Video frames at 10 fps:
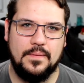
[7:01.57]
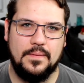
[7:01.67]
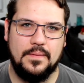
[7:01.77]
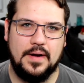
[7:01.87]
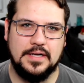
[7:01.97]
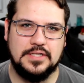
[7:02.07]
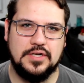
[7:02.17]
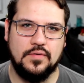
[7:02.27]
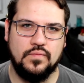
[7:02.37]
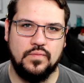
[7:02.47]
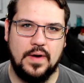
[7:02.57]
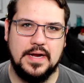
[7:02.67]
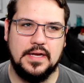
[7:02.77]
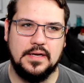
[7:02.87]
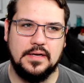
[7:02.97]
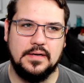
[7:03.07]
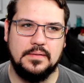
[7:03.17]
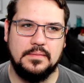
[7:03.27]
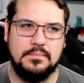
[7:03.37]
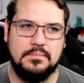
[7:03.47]
I started writing
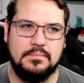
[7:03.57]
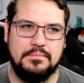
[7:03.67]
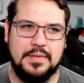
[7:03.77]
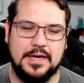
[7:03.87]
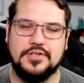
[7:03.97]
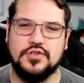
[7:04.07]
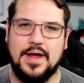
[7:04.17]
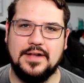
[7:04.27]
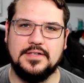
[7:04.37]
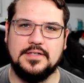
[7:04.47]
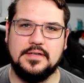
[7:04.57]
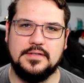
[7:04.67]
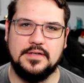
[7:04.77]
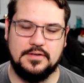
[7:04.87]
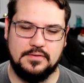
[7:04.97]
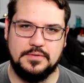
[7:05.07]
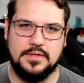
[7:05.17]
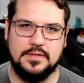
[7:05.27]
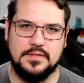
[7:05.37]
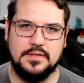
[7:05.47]
picturesque
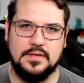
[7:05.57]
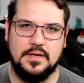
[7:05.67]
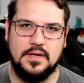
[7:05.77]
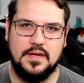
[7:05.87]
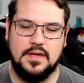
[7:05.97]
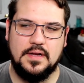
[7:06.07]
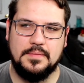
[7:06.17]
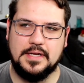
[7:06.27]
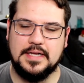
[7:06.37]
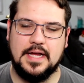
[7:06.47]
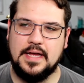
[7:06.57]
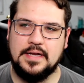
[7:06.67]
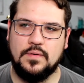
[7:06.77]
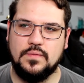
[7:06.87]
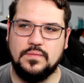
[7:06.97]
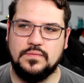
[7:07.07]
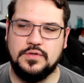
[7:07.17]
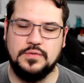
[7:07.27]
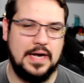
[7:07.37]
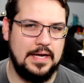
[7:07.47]
descriptions because I, I don't
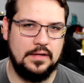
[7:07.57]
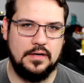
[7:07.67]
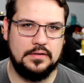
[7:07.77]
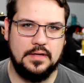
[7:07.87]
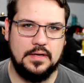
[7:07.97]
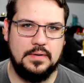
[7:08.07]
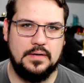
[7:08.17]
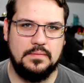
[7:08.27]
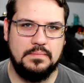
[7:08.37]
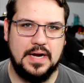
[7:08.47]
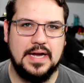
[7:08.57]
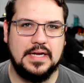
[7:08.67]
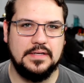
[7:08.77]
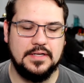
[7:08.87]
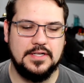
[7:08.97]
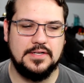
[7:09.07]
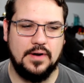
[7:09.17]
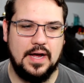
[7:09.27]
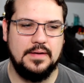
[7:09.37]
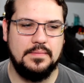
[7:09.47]
do dialogue all that well, but I can
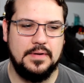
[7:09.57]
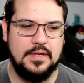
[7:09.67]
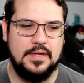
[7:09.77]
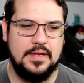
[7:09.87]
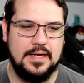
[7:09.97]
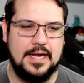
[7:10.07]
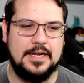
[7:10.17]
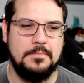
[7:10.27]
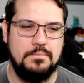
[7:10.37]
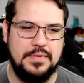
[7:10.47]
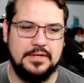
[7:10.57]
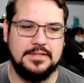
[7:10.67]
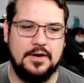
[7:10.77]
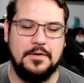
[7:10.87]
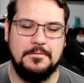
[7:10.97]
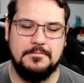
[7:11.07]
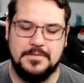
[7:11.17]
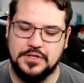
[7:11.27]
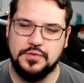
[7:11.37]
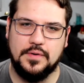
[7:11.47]
describe and I can build out a
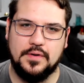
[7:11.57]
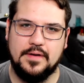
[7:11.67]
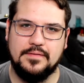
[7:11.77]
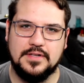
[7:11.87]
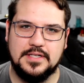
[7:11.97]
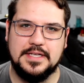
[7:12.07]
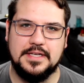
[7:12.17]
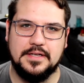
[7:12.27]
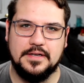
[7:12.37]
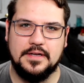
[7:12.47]
visual of a scene